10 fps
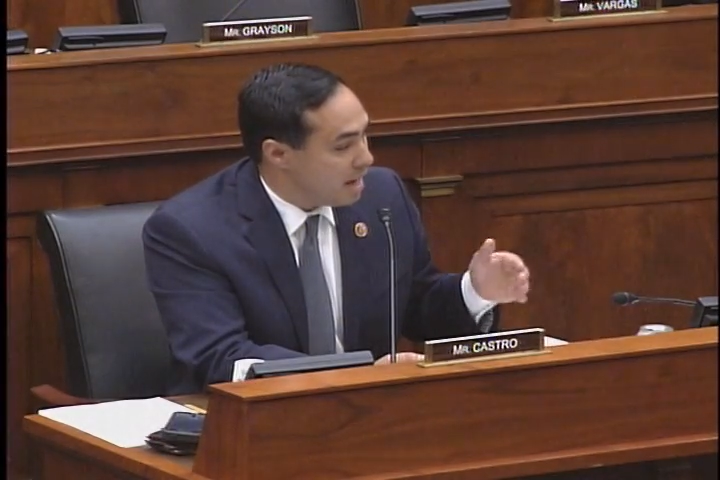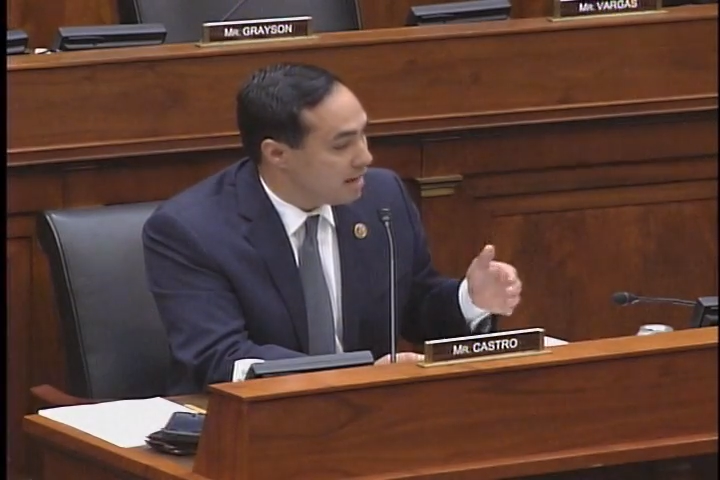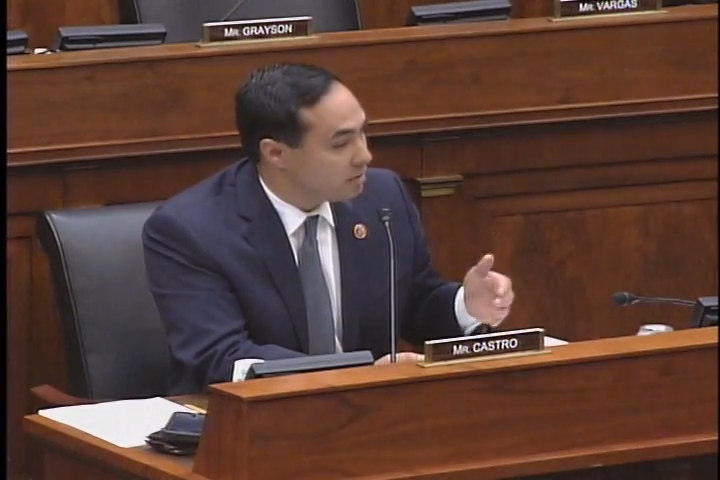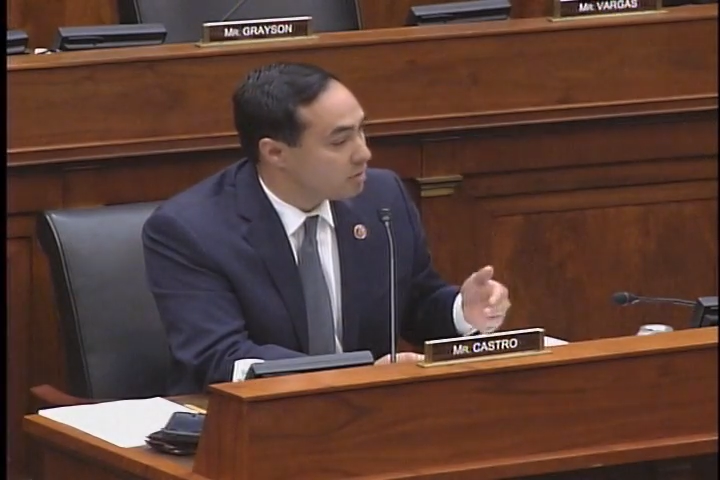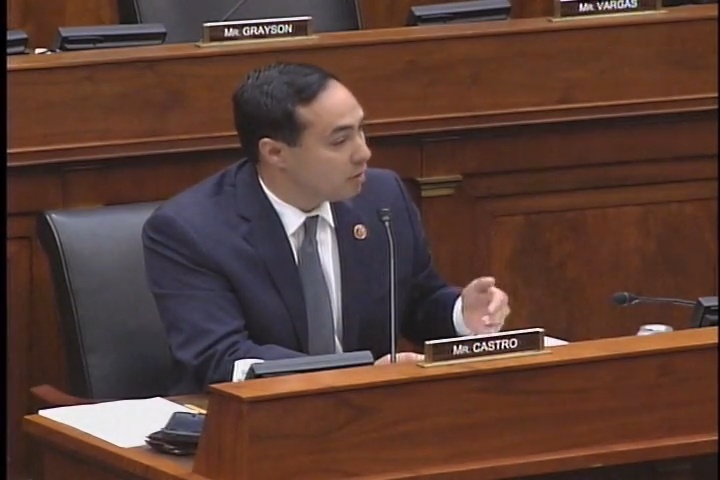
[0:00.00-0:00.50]

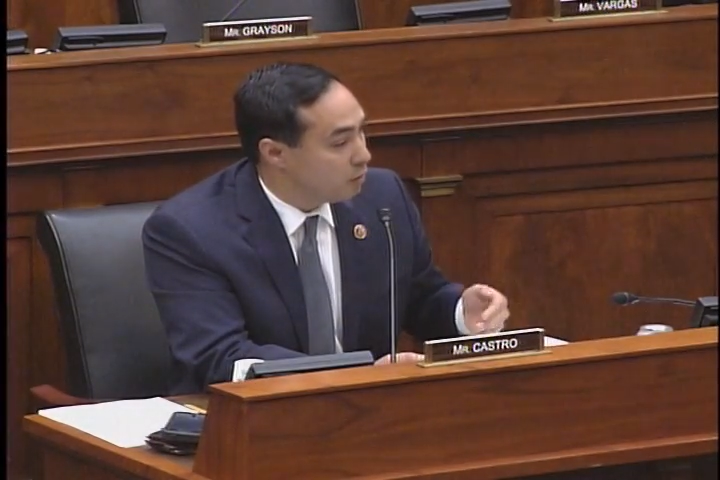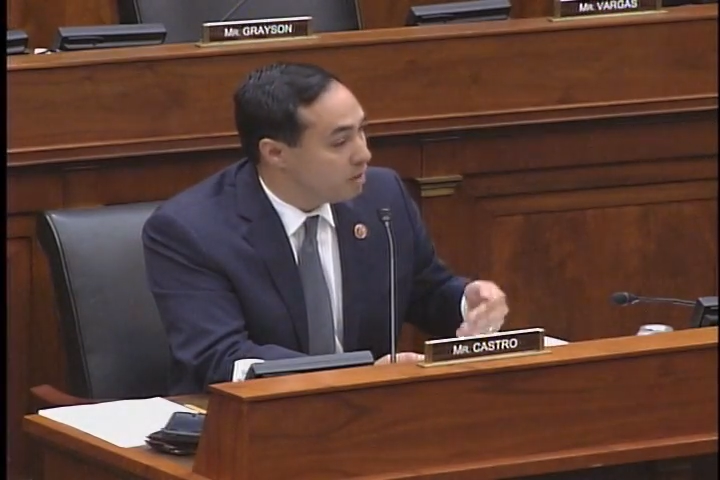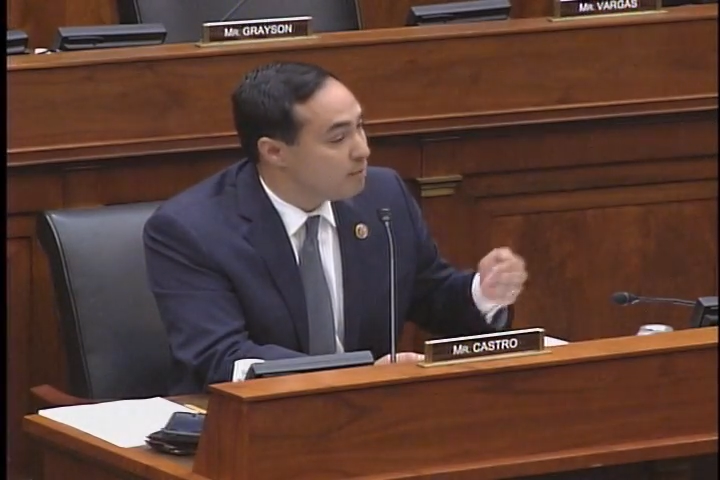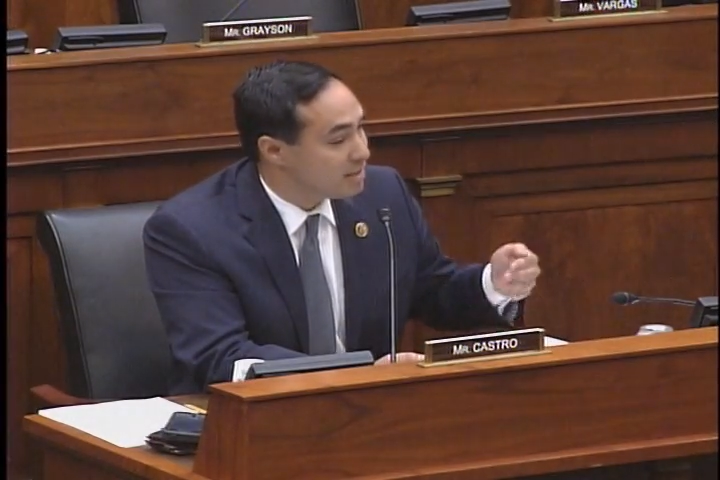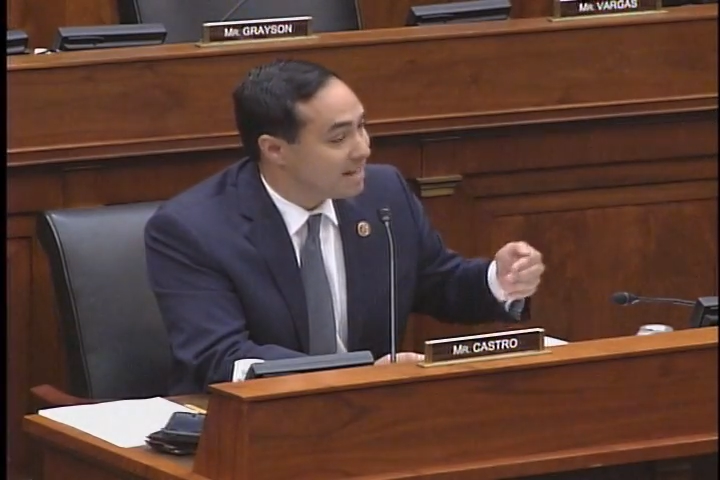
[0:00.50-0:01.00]
and so
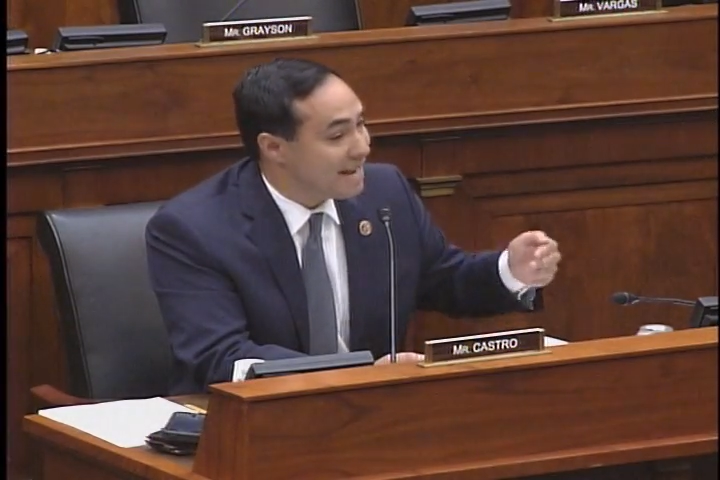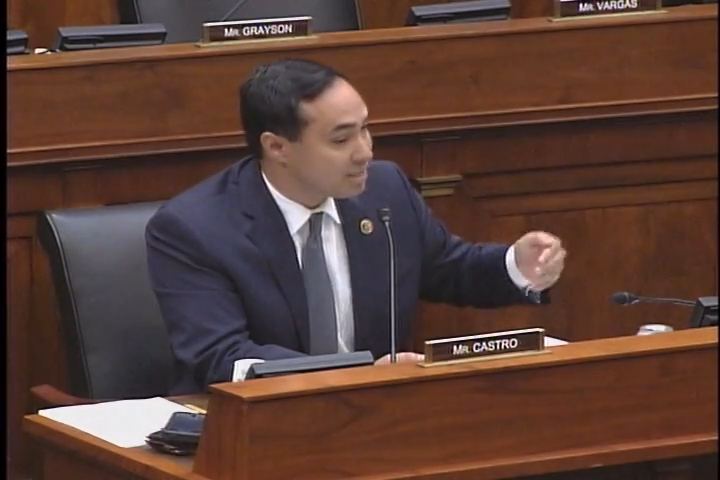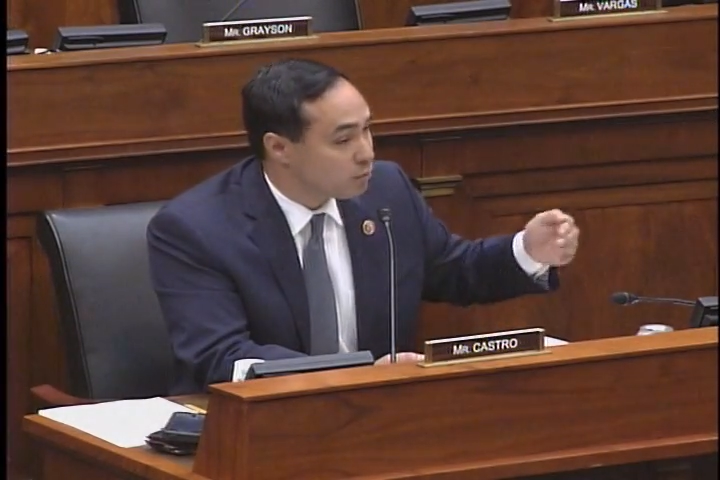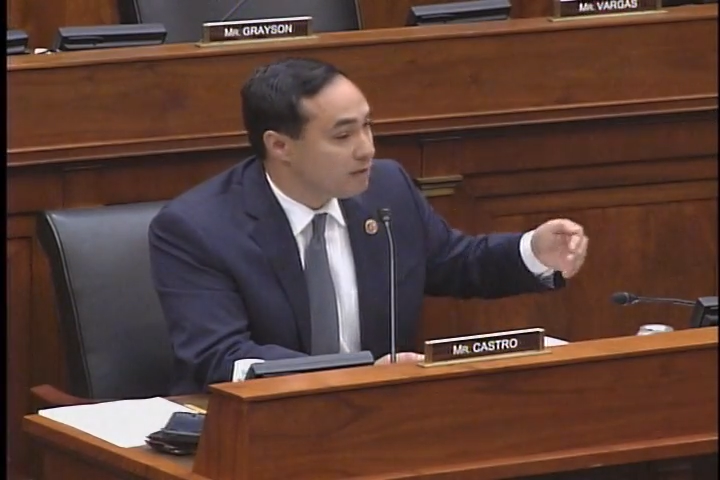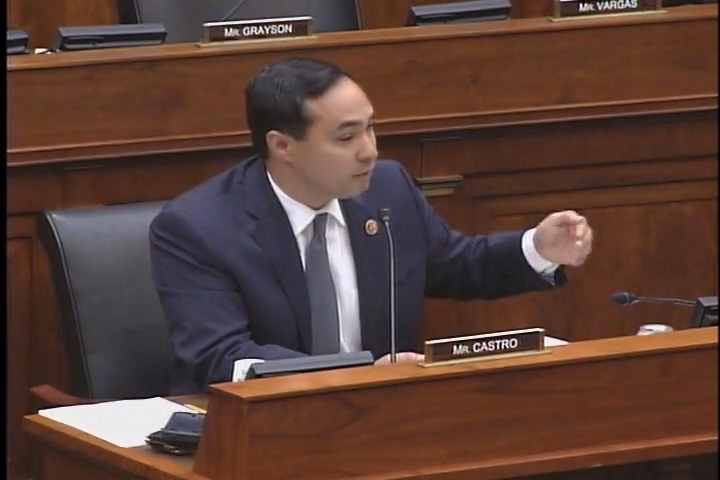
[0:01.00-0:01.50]
we must
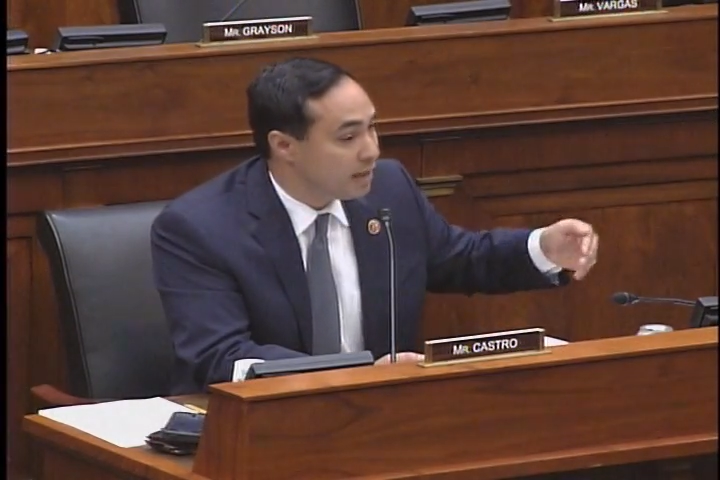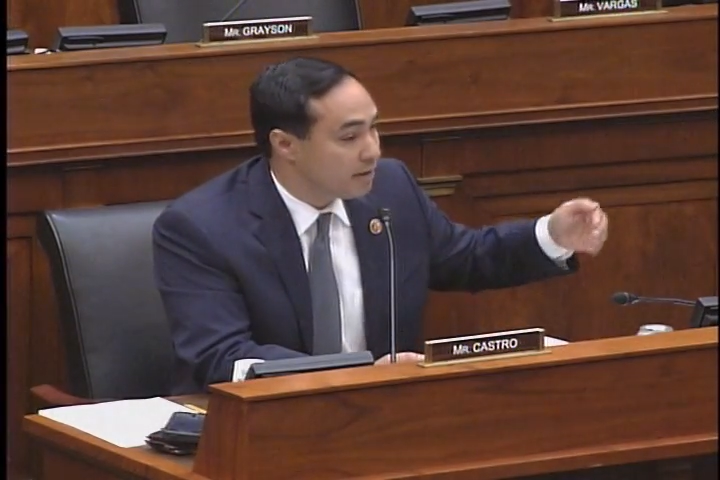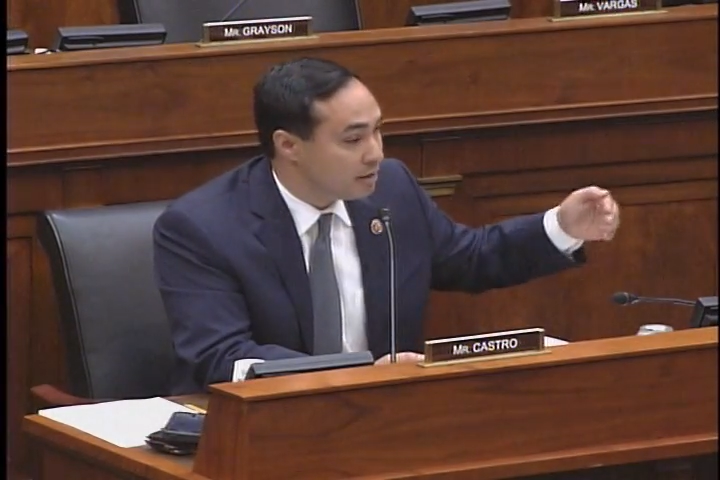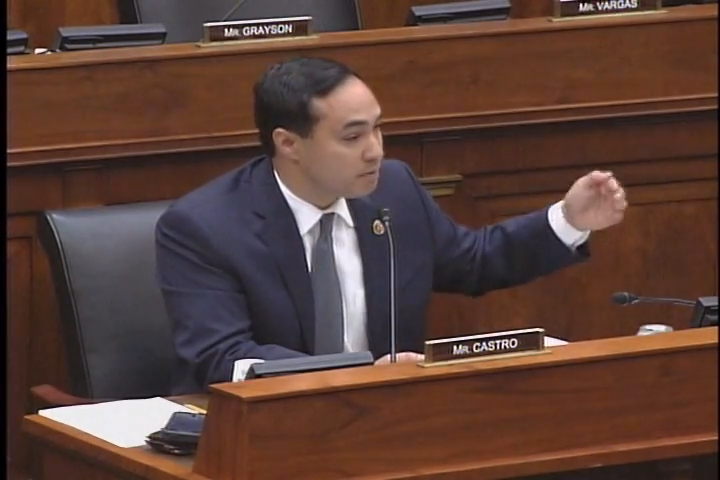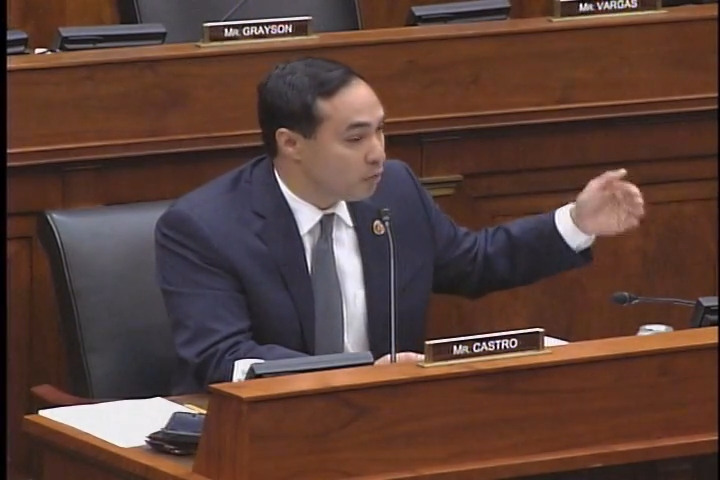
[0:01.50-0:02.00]
act swiftly
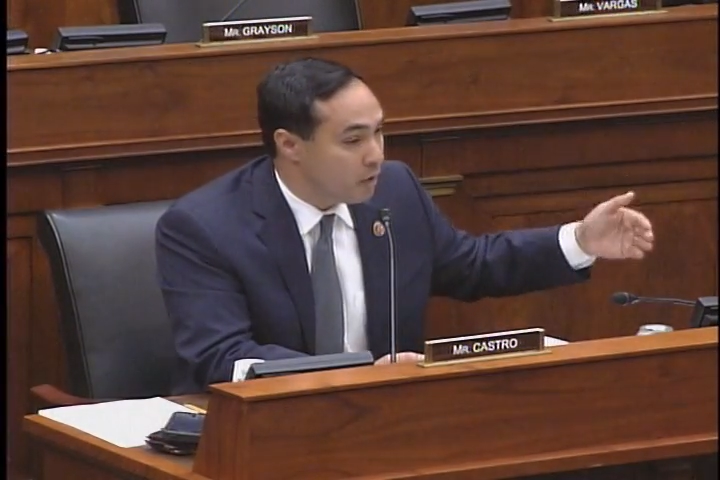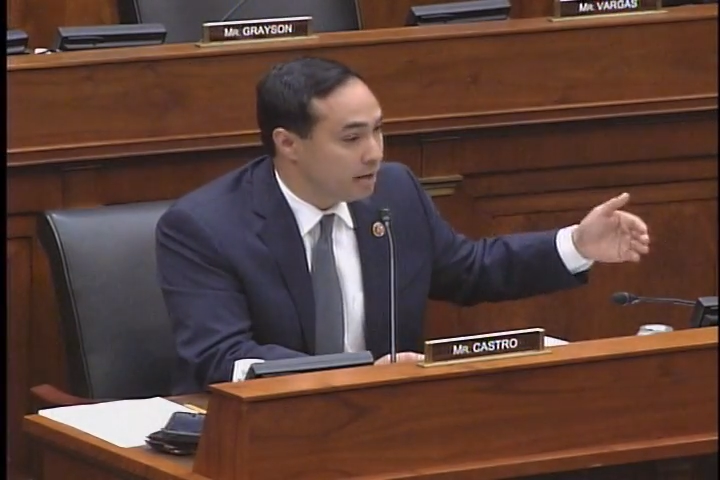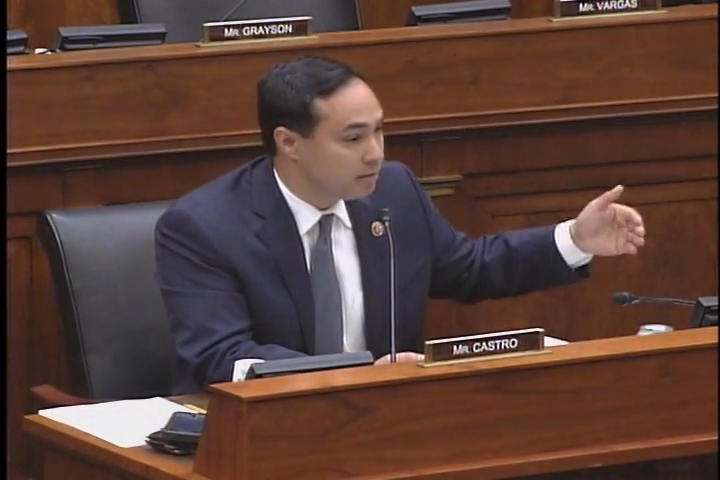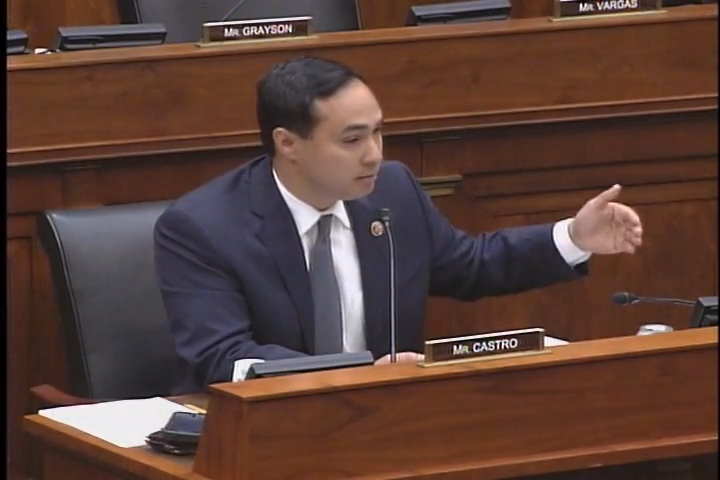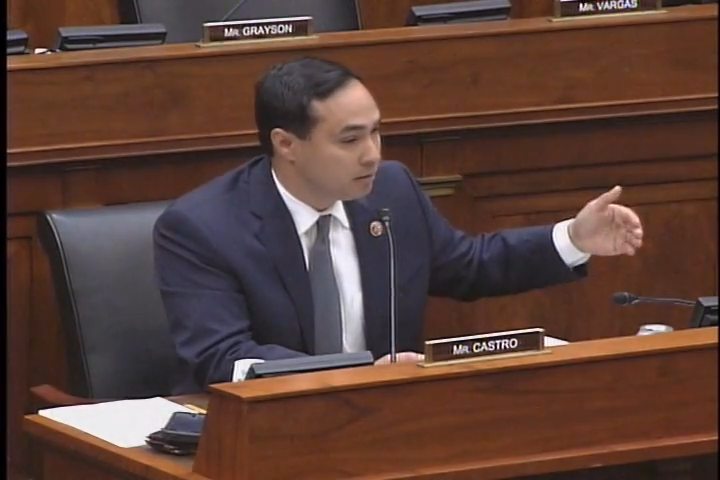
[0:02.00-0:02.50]
at this
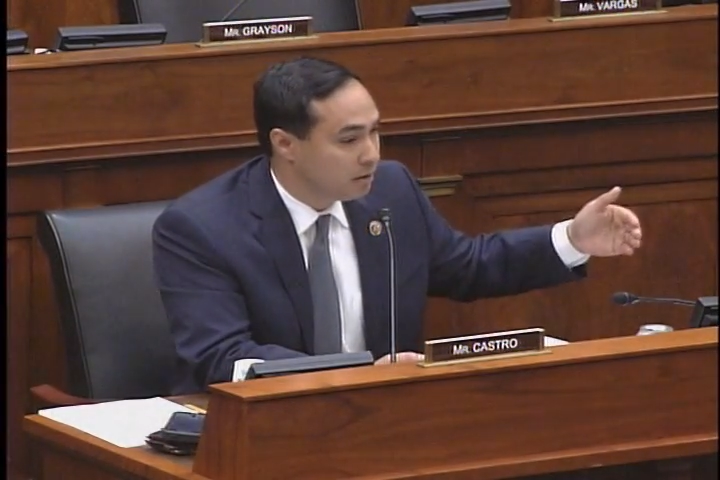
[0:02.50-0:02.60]
point.